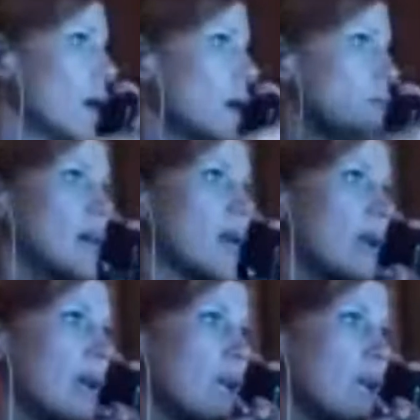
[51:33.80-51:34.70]

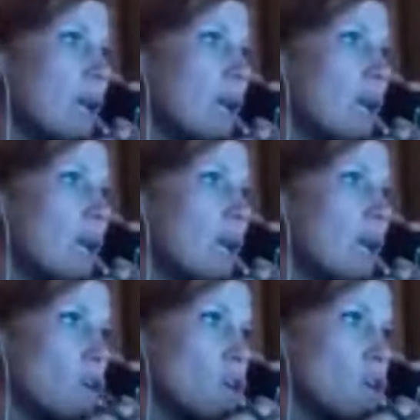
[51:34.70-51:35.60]
Diane
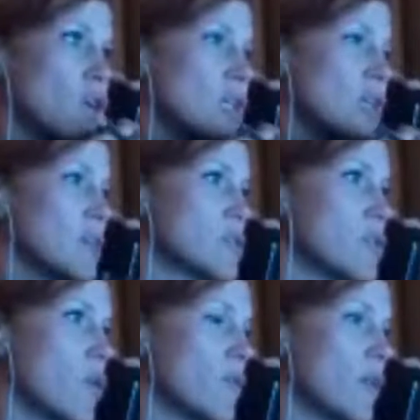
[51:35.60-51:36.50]
earned a
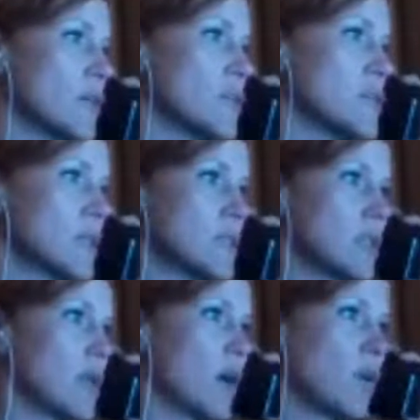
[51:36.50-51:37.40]
score of
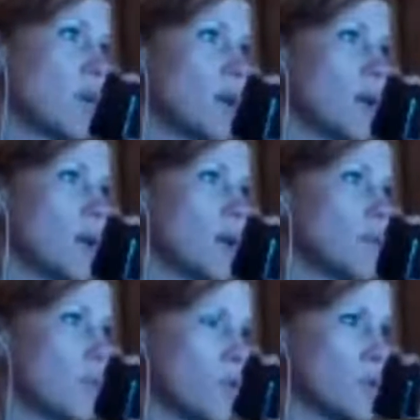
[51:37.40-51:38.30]
160 on the
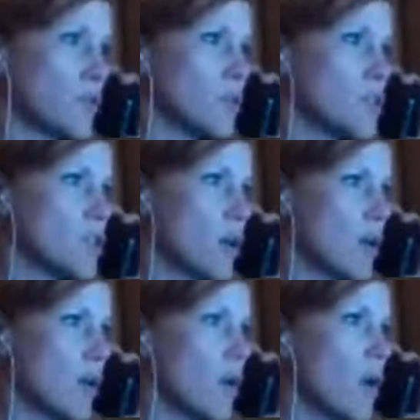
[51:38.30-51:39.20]
quantitative
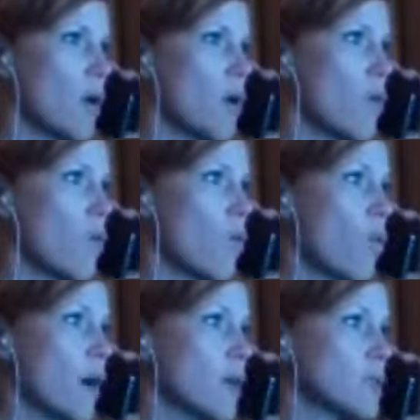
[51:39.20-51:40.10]
portion of the GRE.
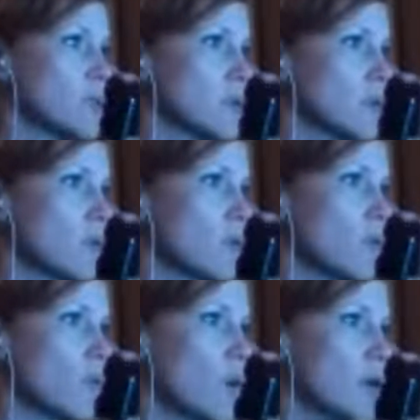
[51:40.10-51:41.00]

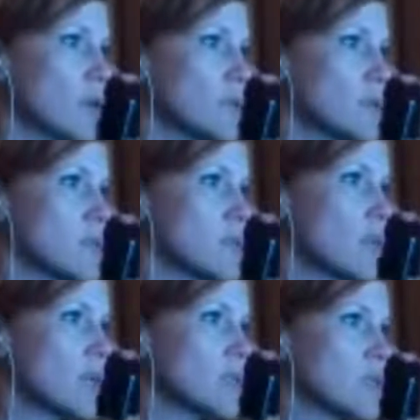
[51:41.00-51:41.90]
What
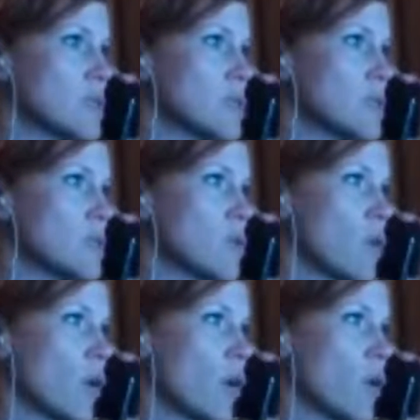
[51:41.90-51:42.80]
is
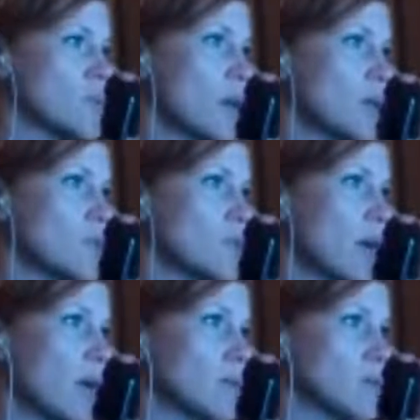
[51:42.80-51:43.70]
the score
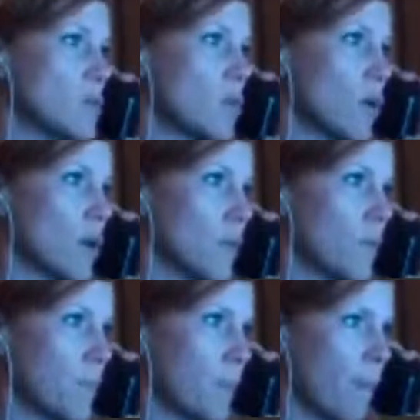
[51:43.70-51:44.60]
corresponding to Diane's
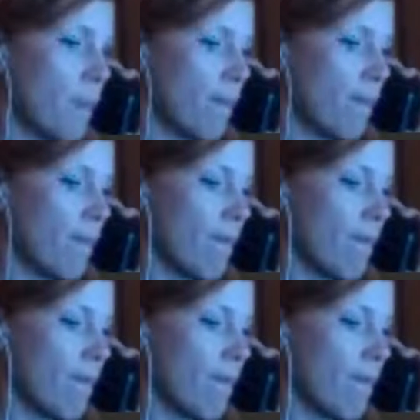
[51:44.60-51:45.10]
score?